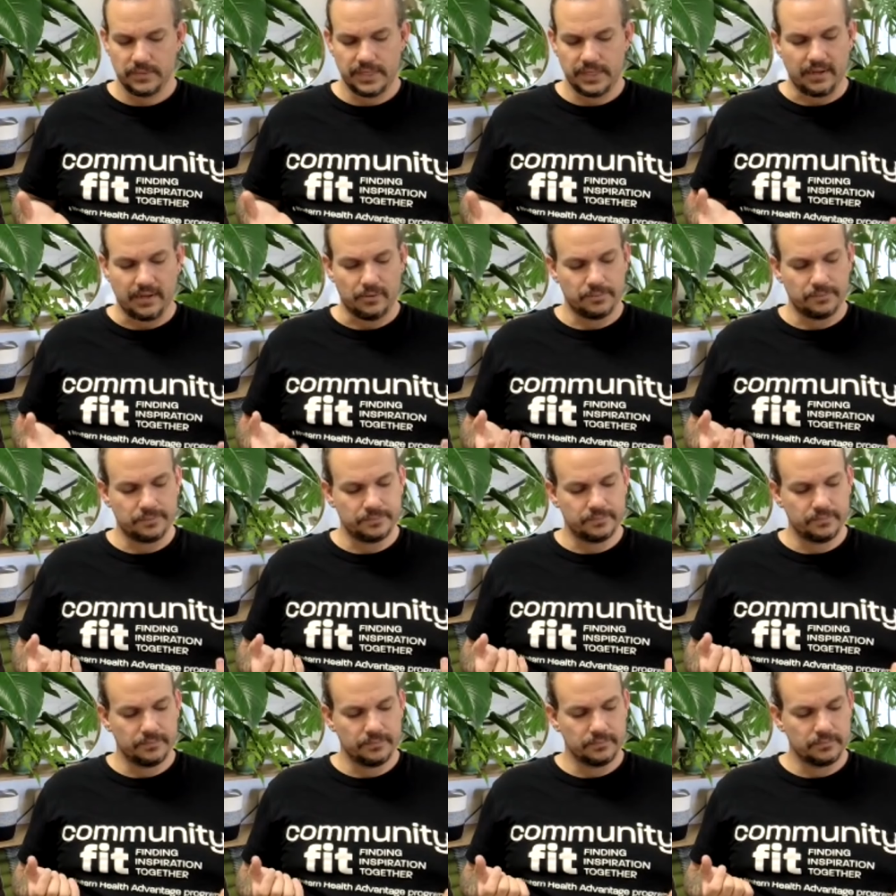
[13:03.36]
Now,
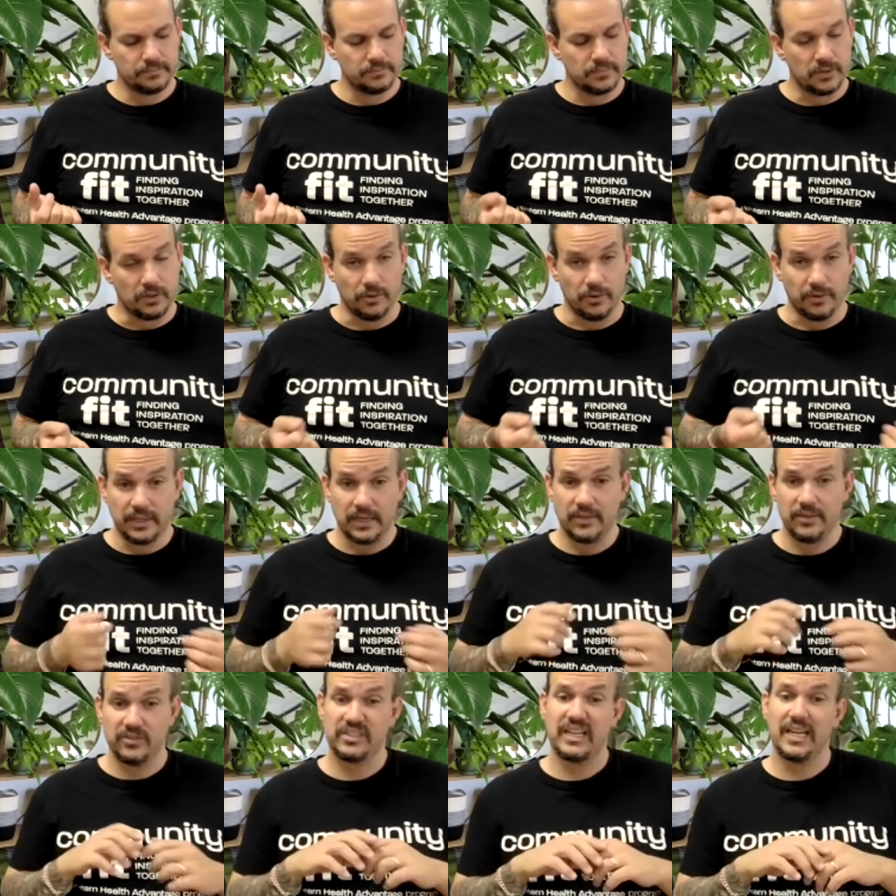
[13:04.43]
go to the
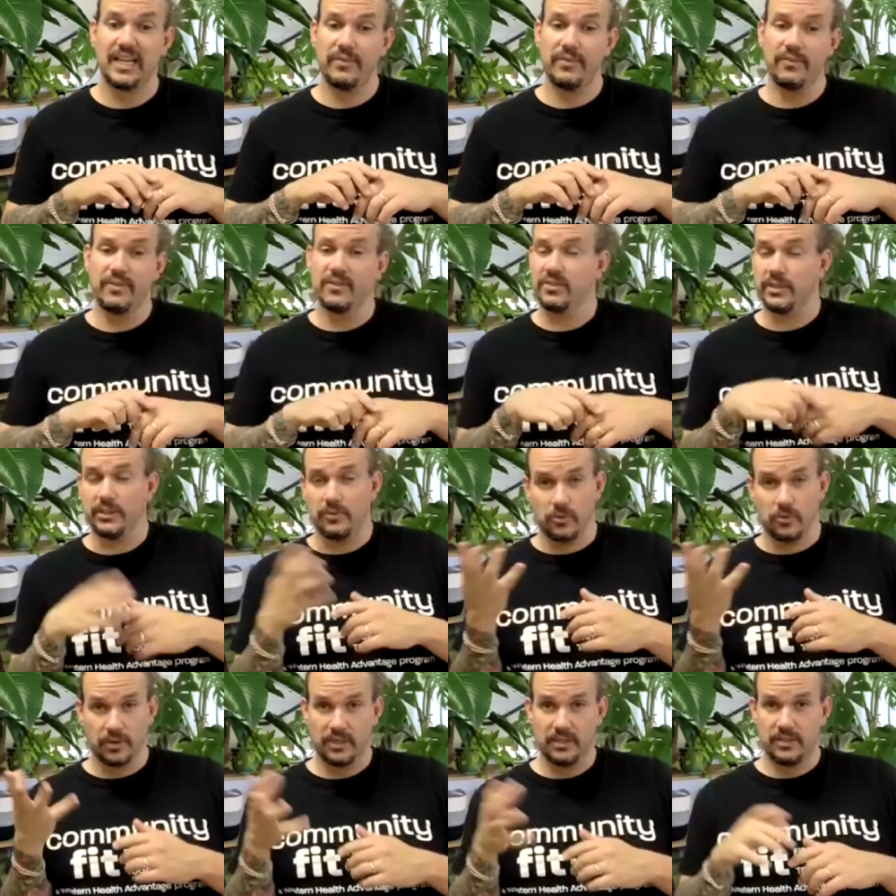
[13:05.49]
other side if it feels good,
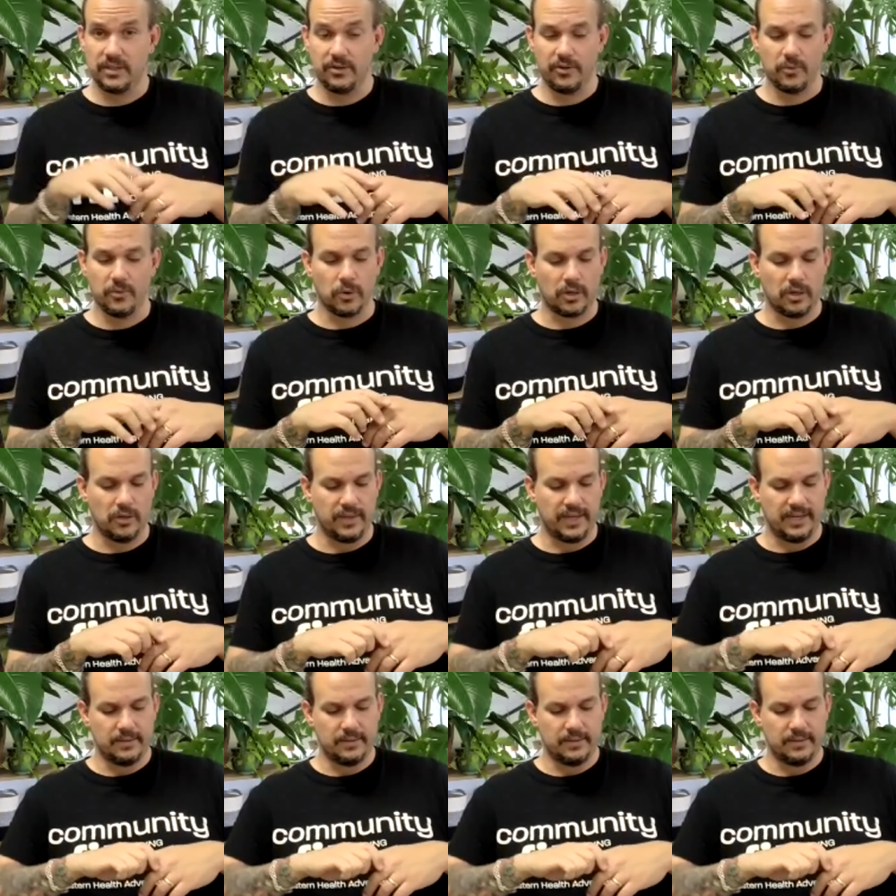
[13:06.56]
or continue to work on that.